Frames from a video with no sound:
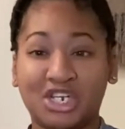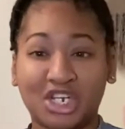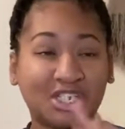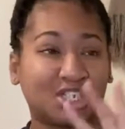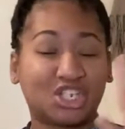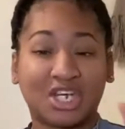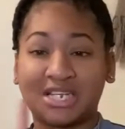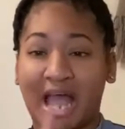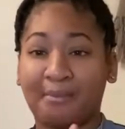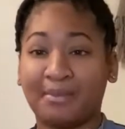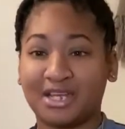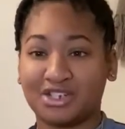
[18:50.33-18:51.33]
Just
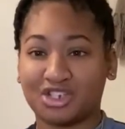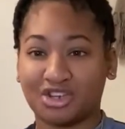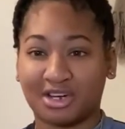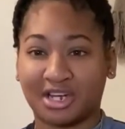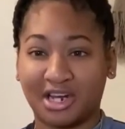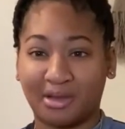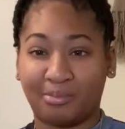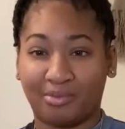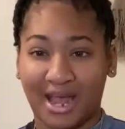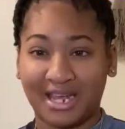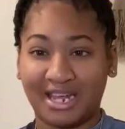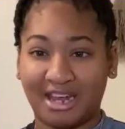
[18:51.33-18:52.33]
I'm gonna insert a clip
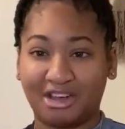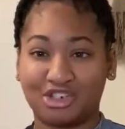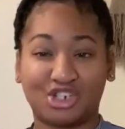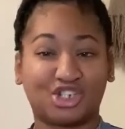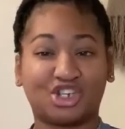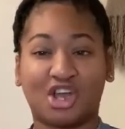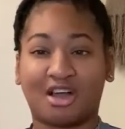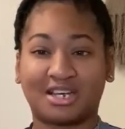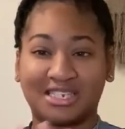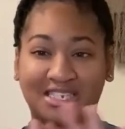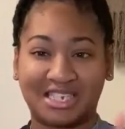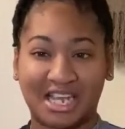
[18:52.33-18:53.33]
right here just so y'all
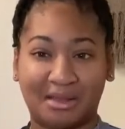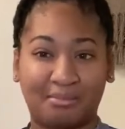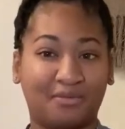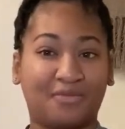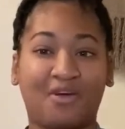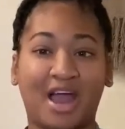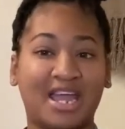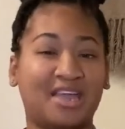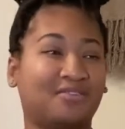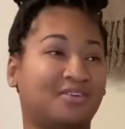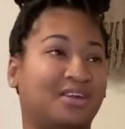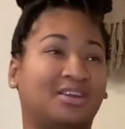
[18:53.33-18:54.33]
can see. Before I
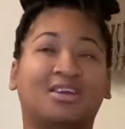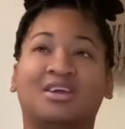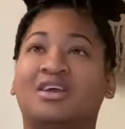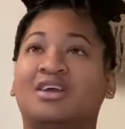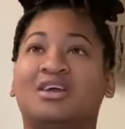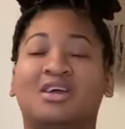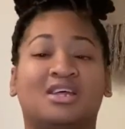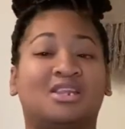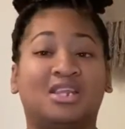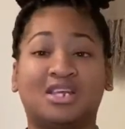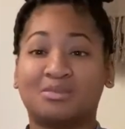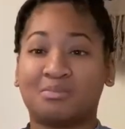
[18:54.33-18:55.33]
even,
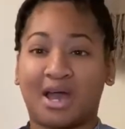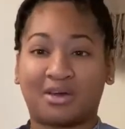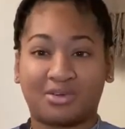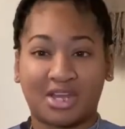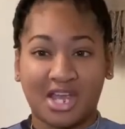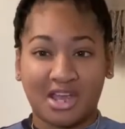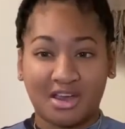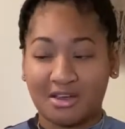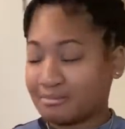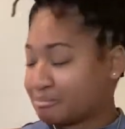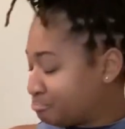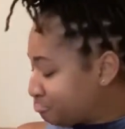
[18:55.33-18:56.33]
this model
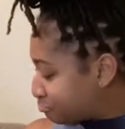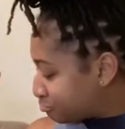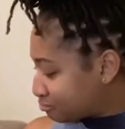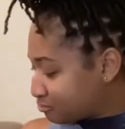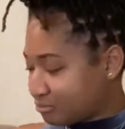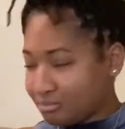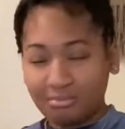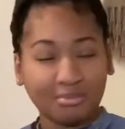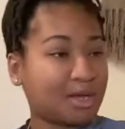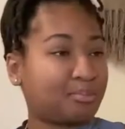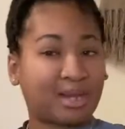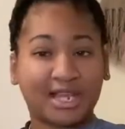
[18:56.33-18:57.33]
here,
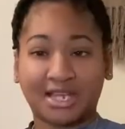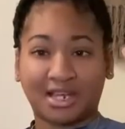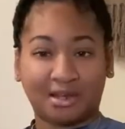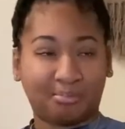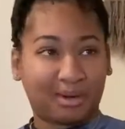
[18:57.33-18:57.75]
play the clip.